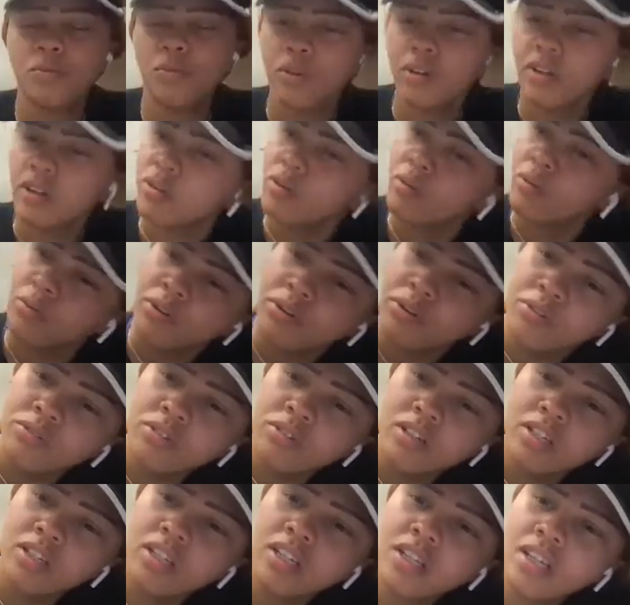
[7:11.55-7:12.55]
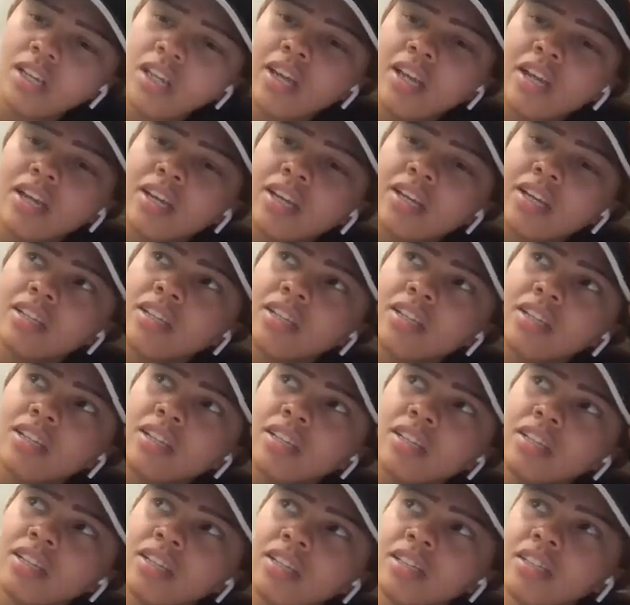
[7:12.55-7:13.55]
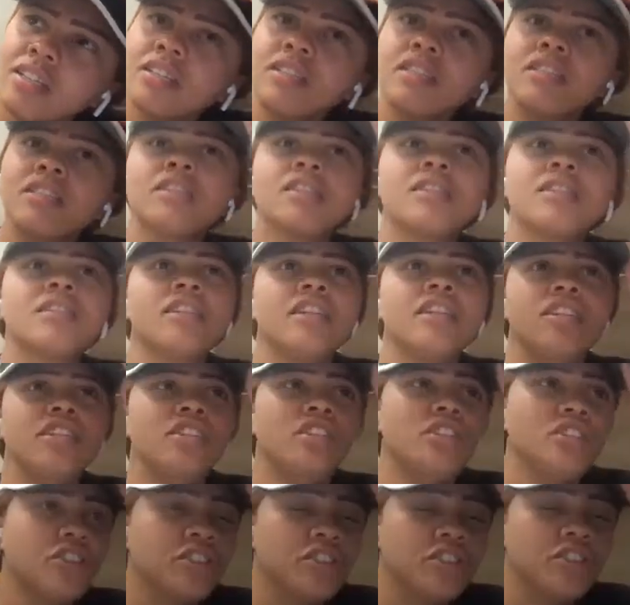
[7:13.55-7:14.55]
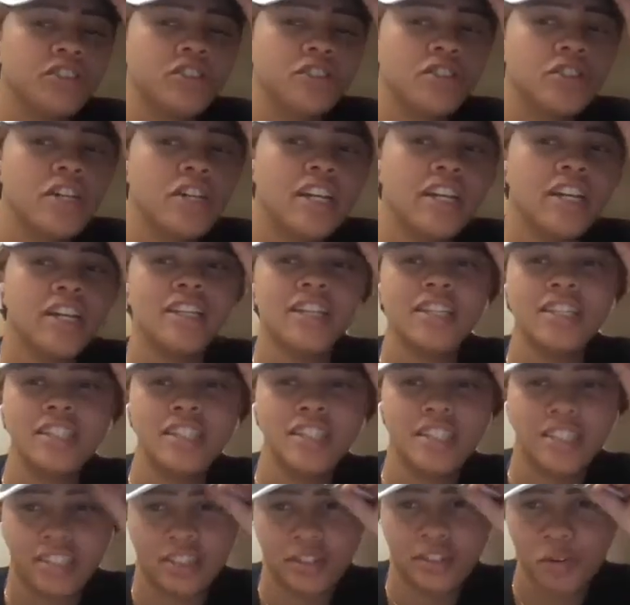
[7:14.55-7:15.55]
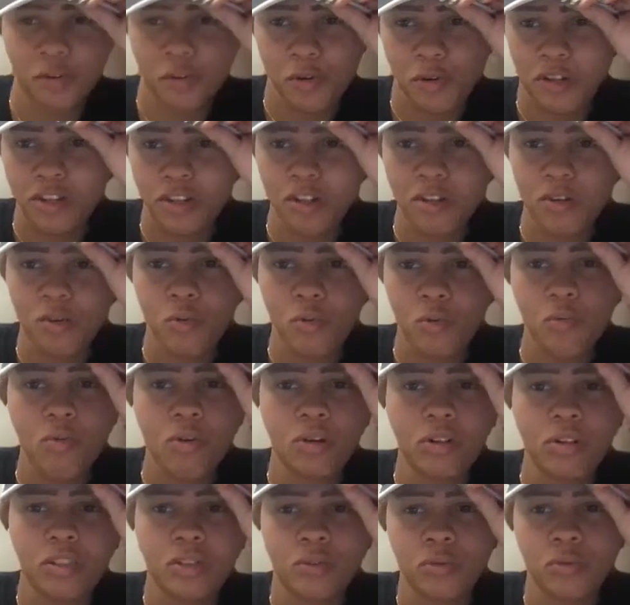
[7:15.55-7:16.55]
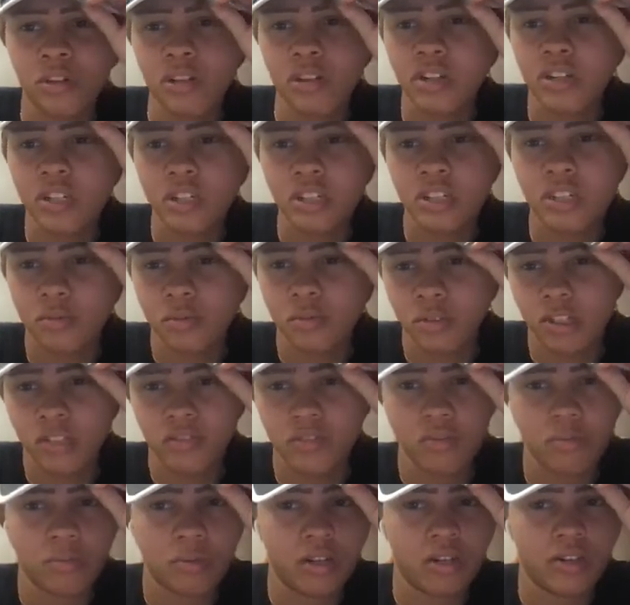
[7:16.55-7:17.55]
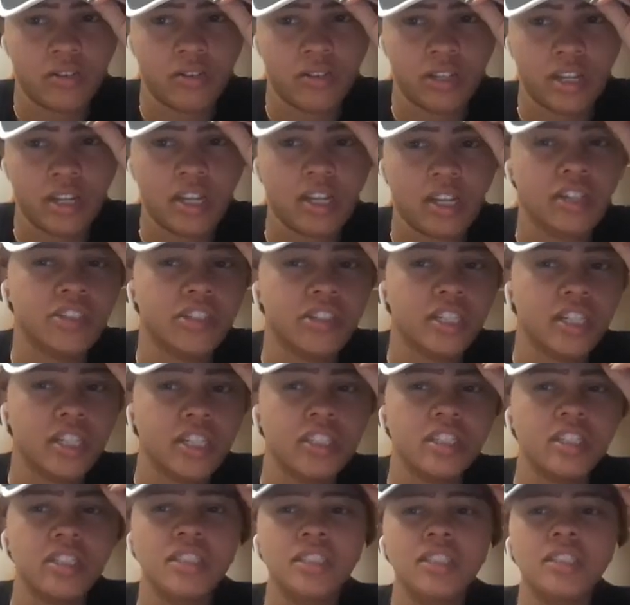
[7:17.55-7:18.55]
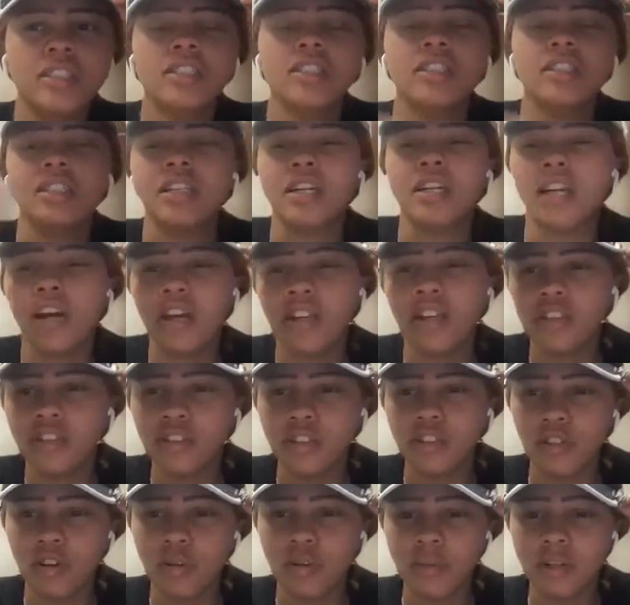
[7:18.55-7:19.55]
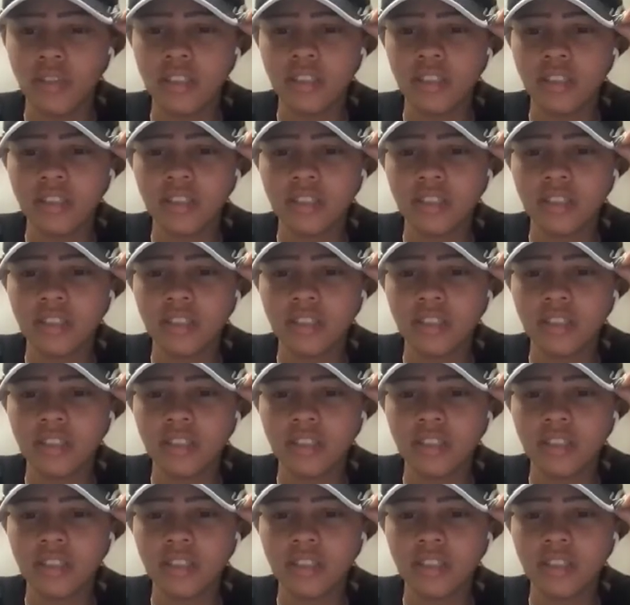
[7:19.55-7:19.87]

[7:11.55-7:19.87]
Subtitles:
What are you gonna like teach your kids or one of your kids to believe about like education and like how they should go about